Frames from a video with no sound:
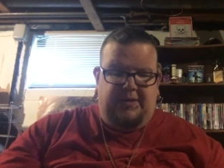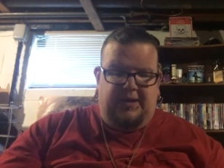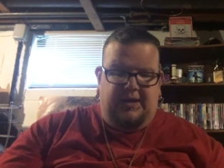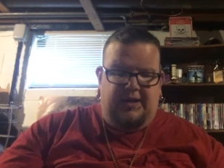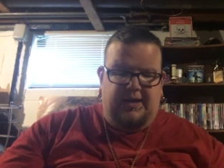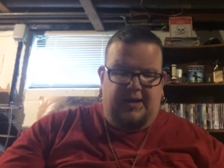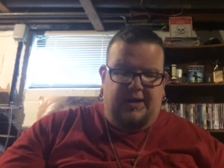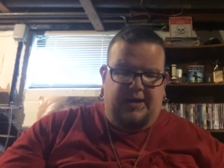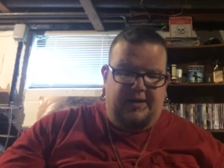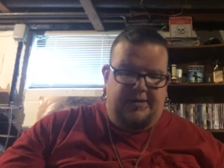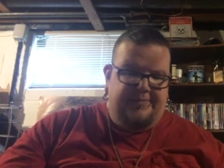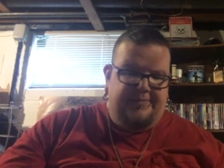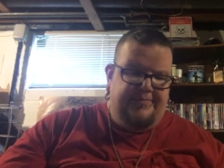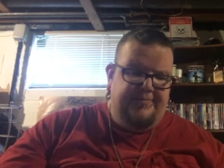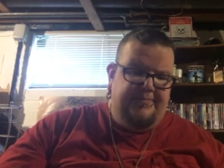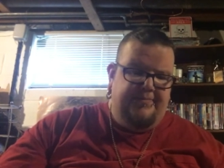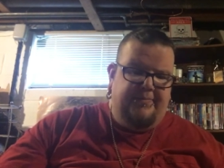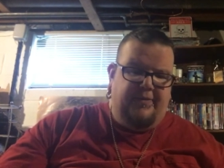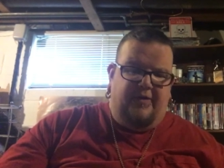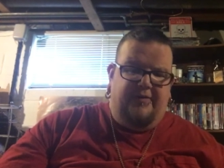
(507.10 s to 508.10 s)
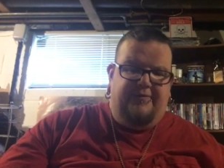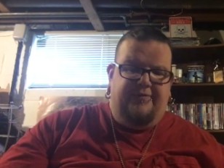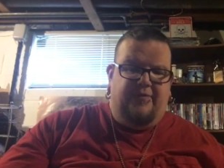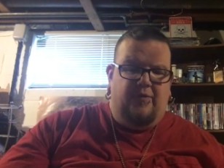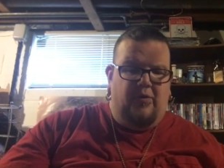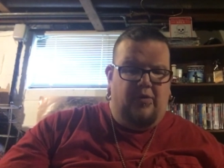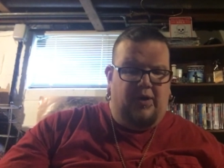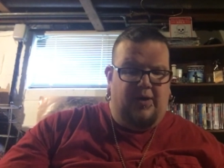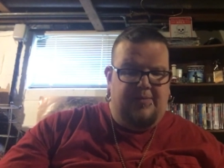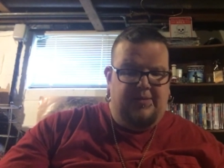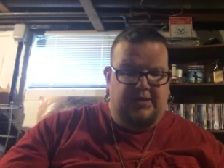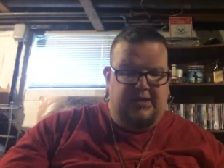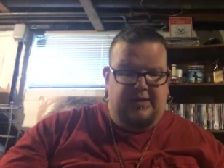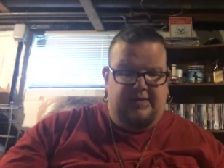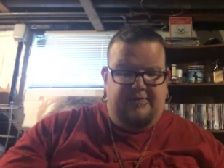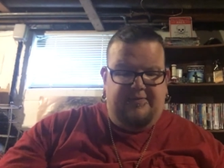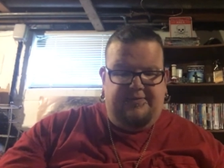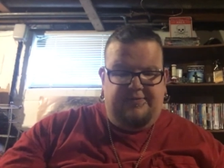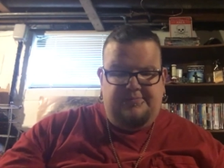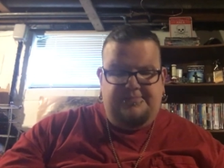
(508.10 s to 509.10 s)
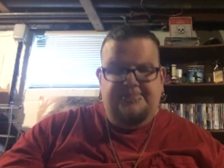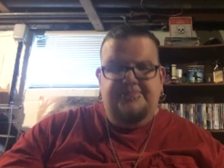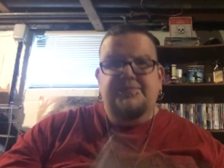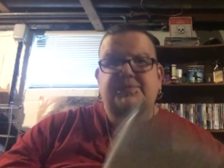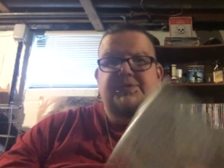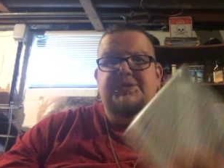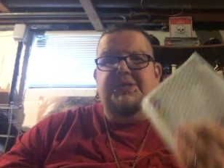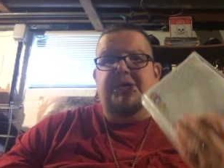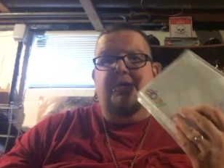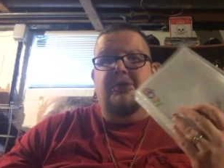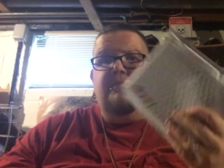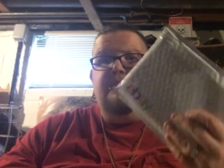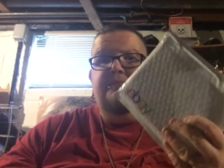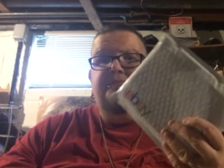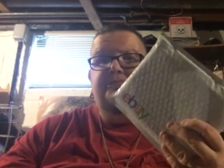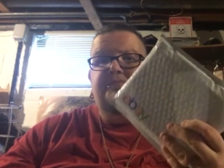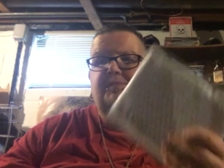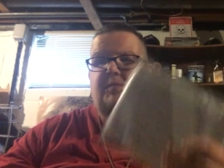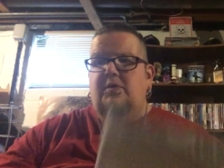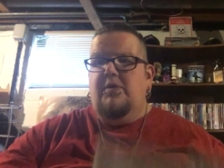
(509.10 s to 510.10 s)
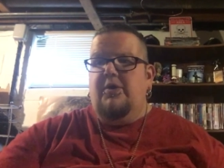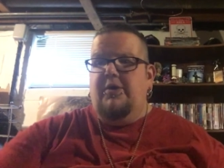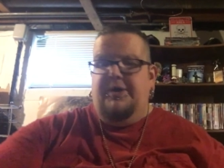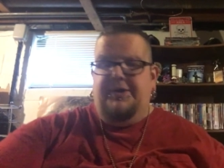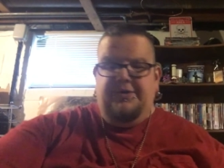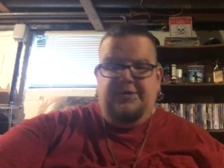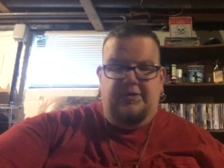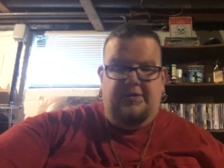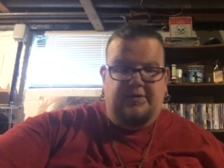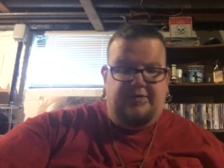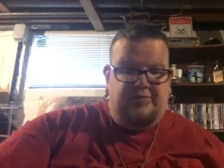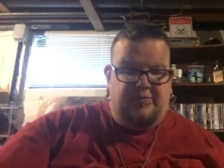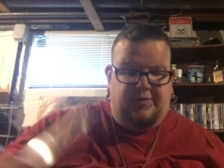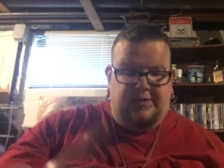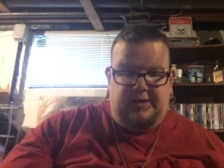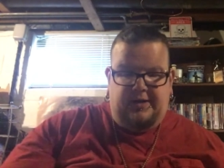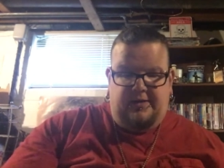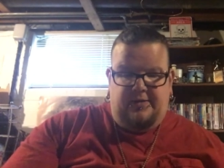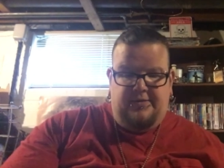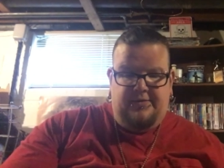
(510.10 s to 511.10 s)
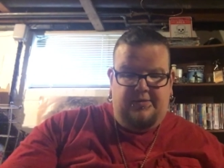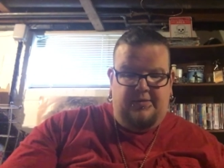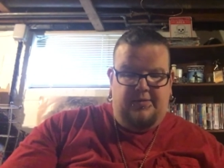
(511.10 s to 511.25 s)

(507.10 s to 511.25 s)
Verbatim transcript: be uh, part four, I believe. So go ahead and do this one now.